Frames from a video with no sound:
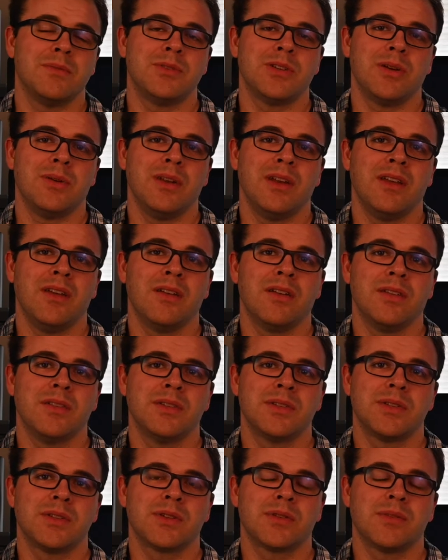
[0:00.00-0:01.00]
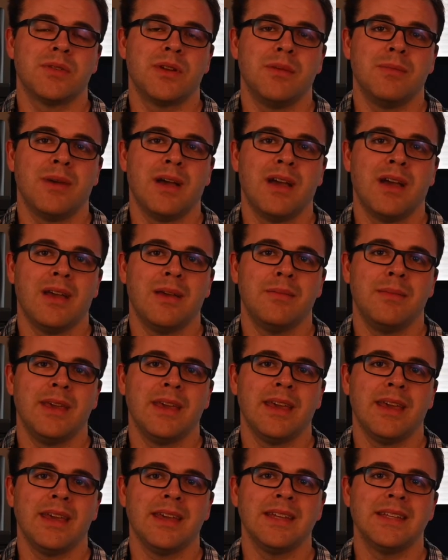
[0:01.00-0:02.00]
showing here on the screen behind
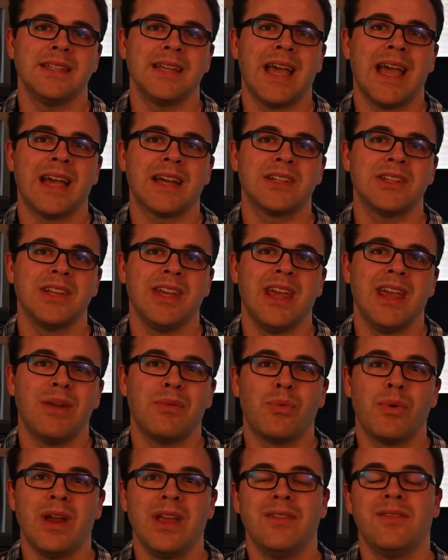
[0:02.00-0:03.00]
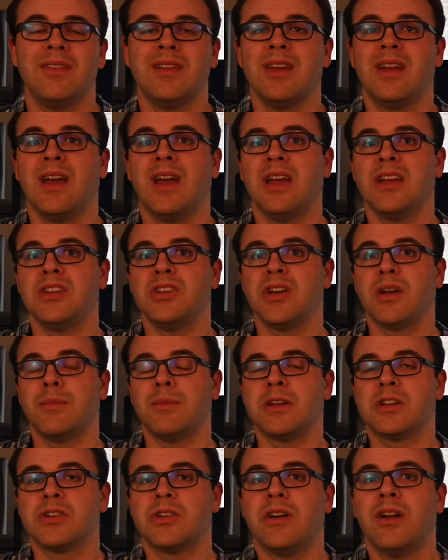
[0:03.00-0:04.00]
me is actually a raven I took a
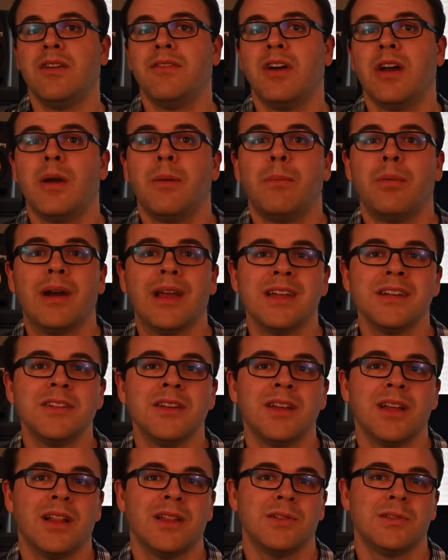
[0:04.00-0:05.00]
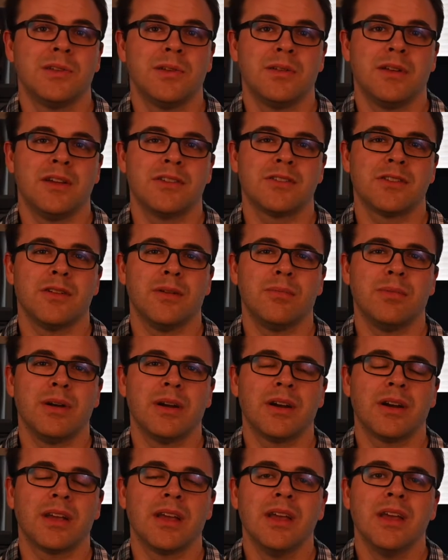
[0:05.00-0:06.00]
picture of on a branch in Yellowstone National
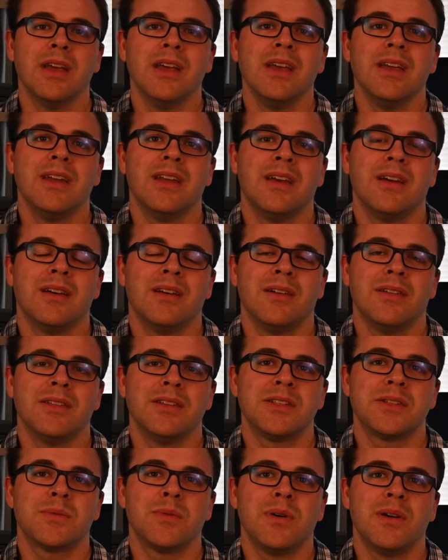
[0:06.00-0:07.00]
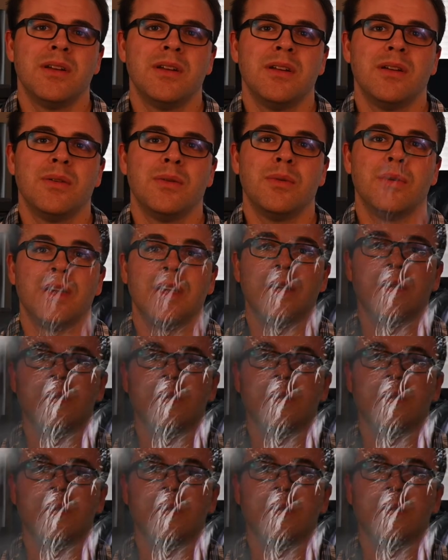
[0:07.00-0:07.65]
Park. Now this one, he